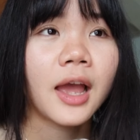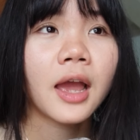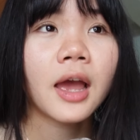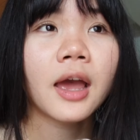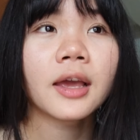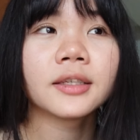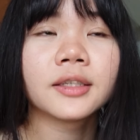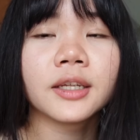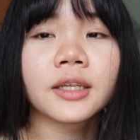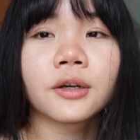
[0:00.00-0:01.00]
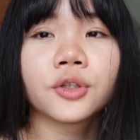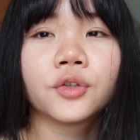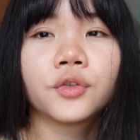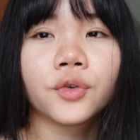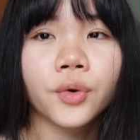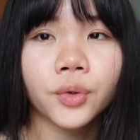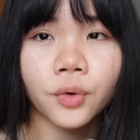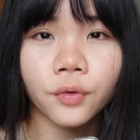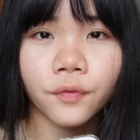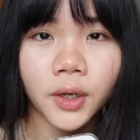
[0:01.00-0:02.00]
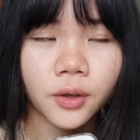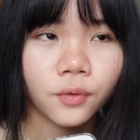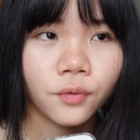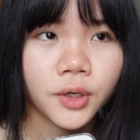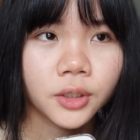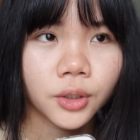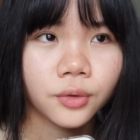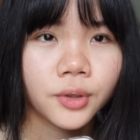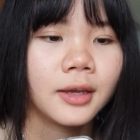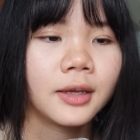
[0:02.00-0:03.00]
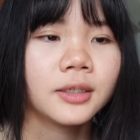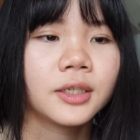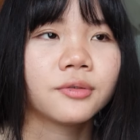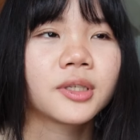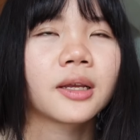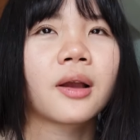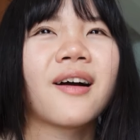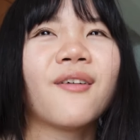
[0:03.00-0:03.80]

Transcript: I sneaked out through the fucking window." And she was like,